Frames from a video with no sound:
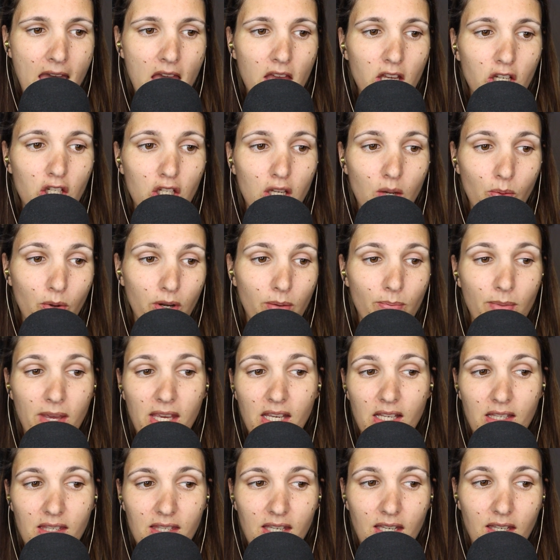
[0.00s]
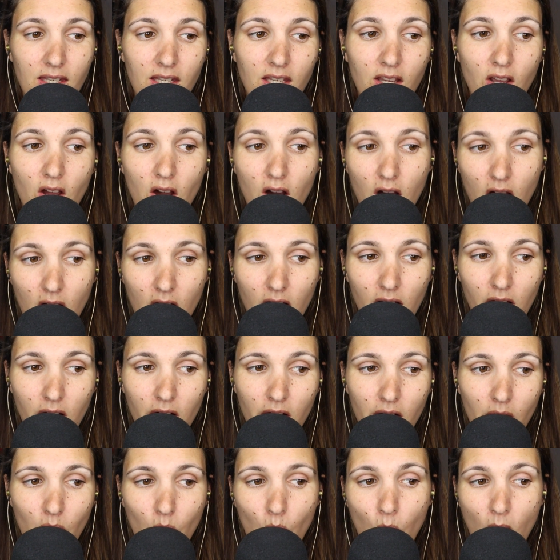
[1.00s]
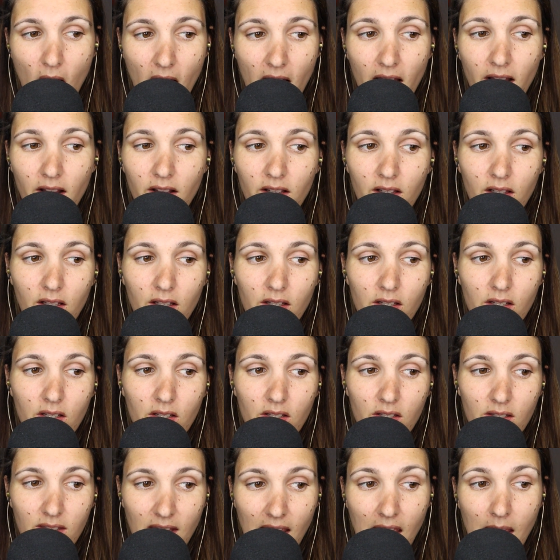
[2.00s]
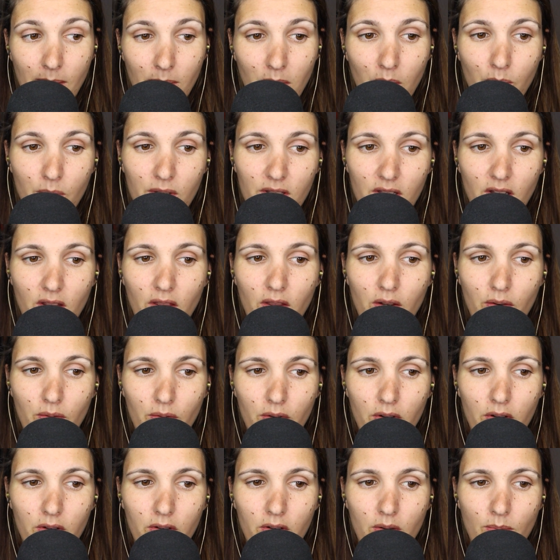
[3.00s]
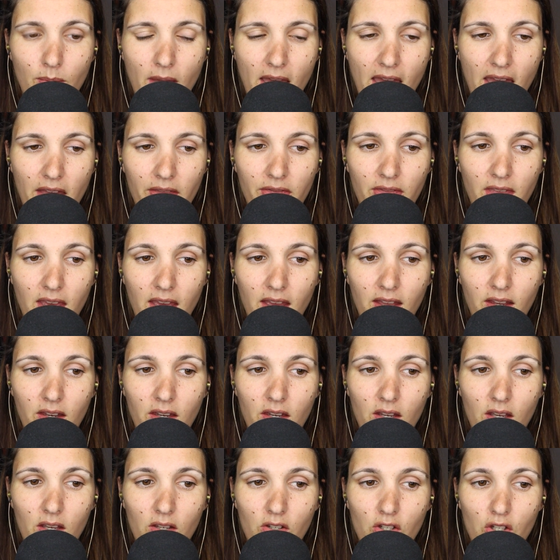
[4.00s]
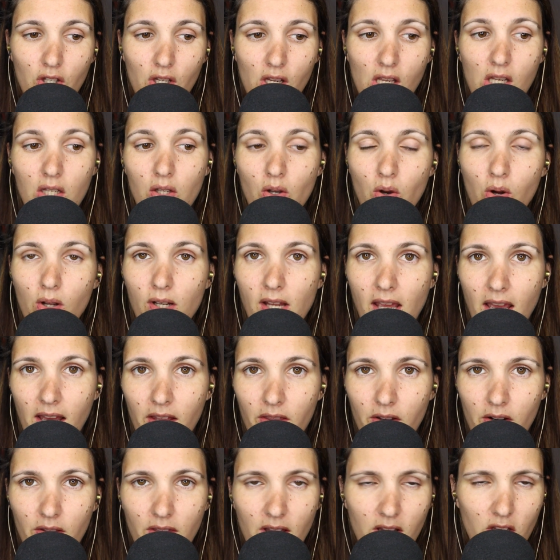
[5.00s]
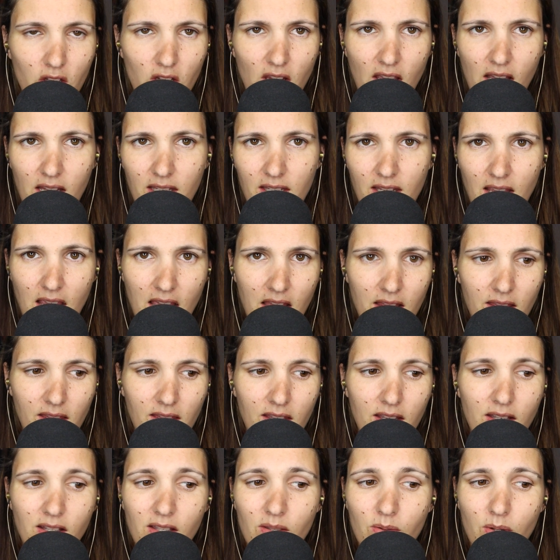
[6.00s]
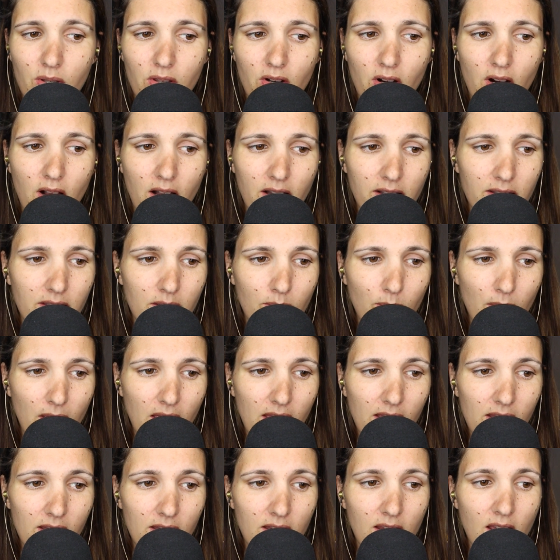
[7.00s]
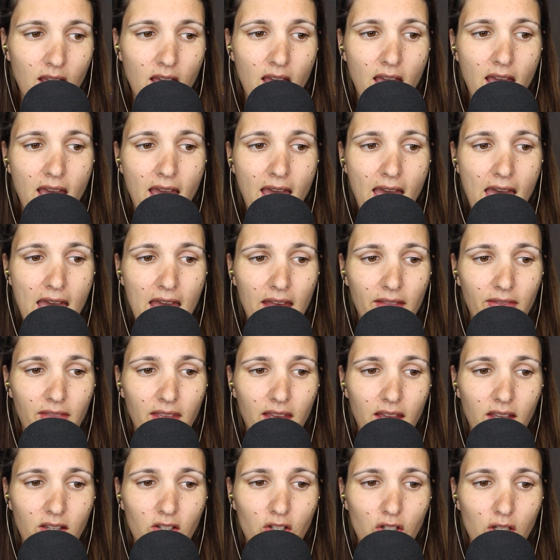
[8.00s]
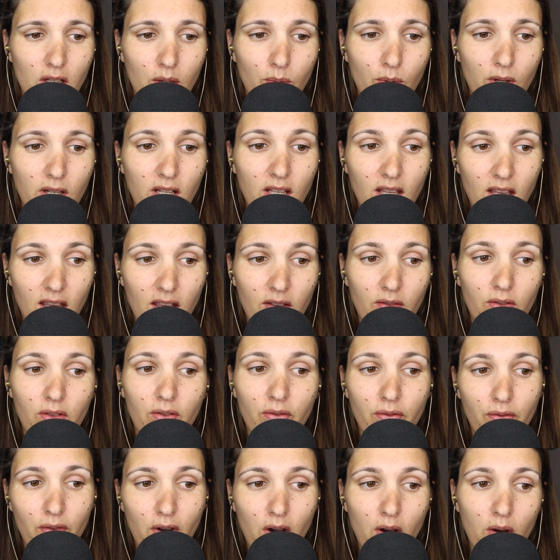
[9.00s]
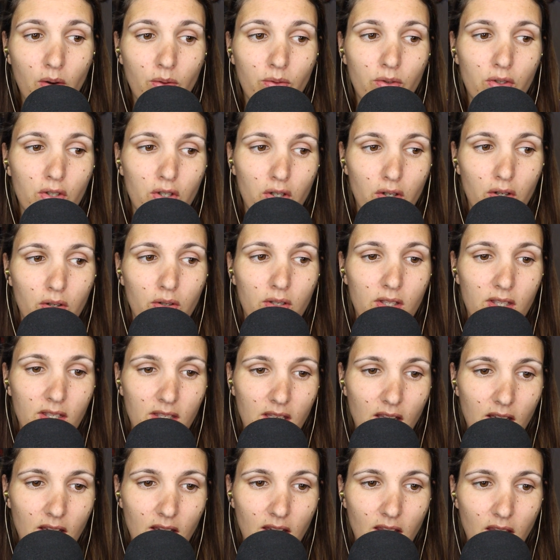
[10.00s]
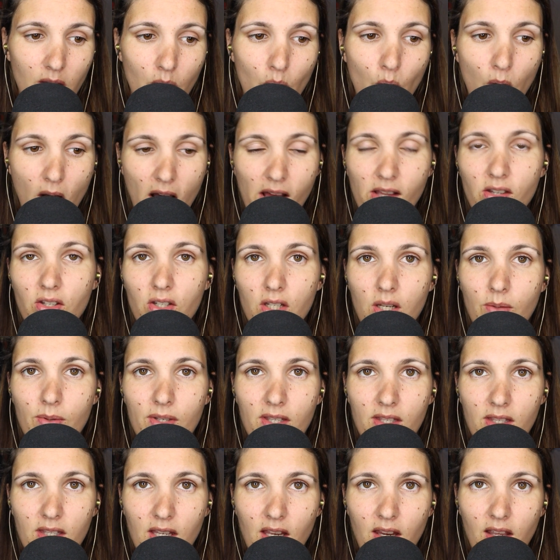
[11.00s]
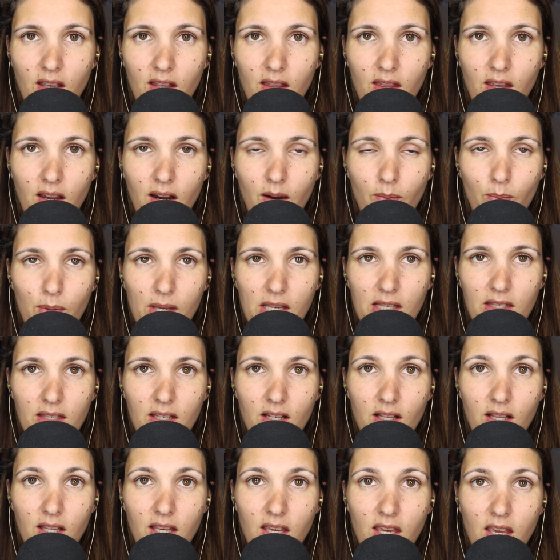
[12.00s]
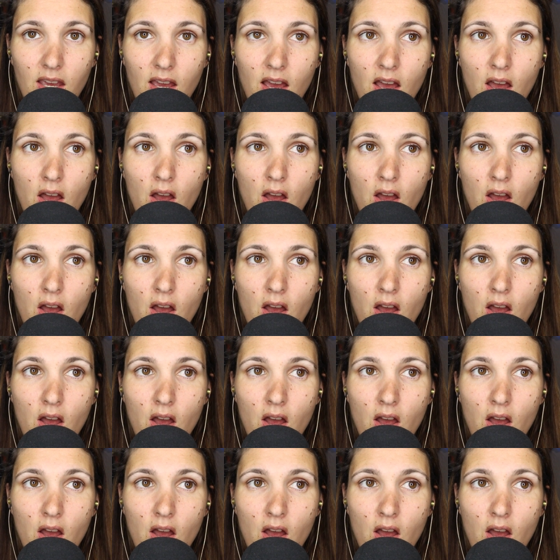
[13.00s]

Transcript: She would make Sidney call her while Tammy was in the room, and then she told Heather that she had to end things with her husband, and then she would give the phone to Sidney while she was sitting there basically